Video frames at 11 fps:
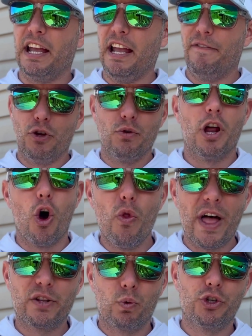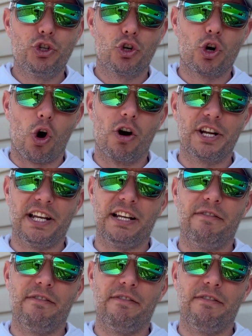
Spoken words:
if you know that's what you're targeting,